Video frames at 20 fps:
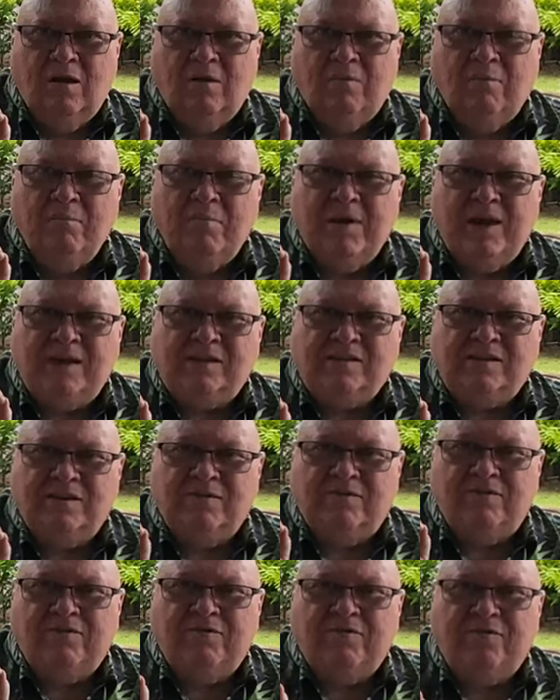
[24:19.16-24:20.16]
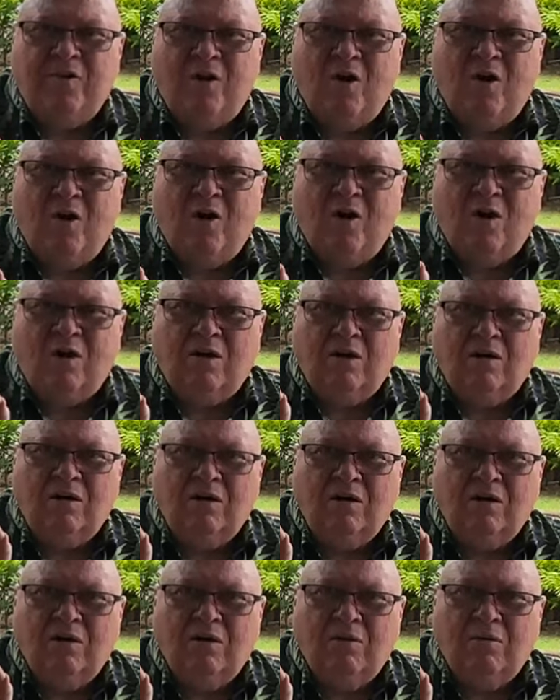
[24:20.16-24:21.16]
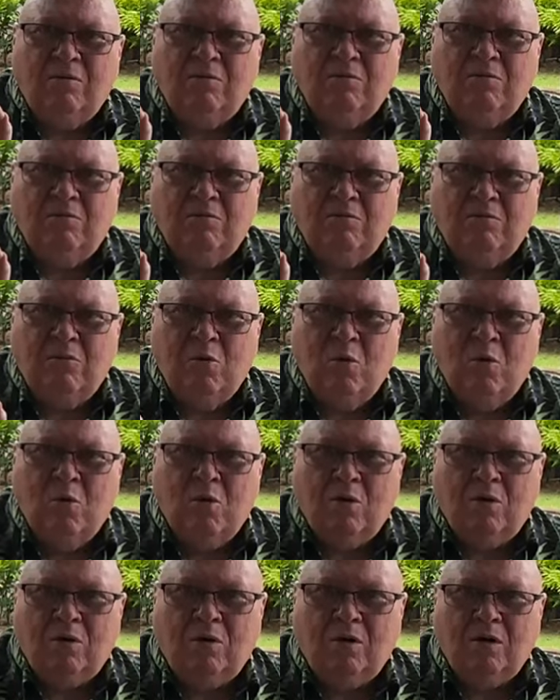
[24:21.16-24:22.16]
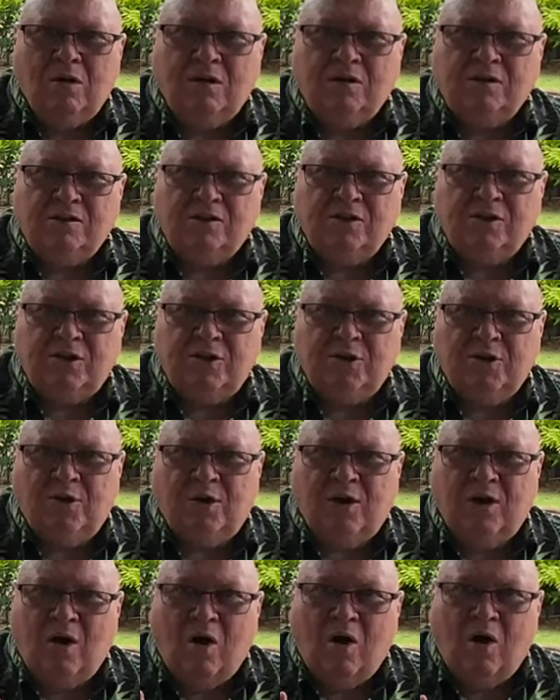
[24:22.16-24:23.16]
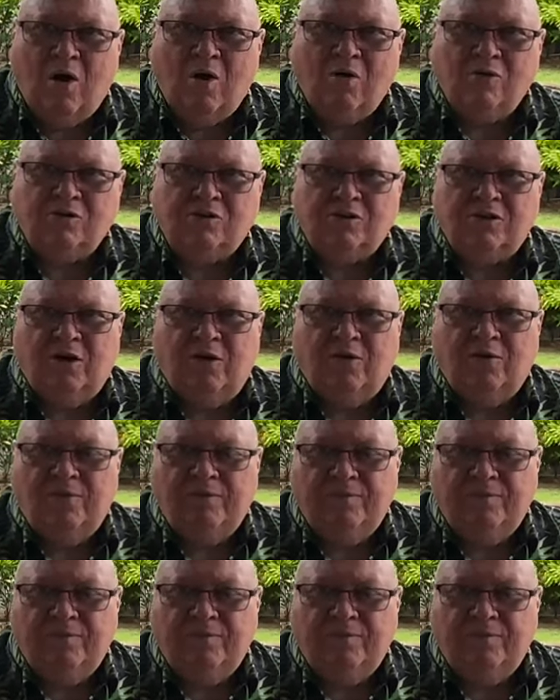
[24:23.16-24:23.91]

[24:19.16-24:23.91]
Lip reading: makes it far more secure. Also,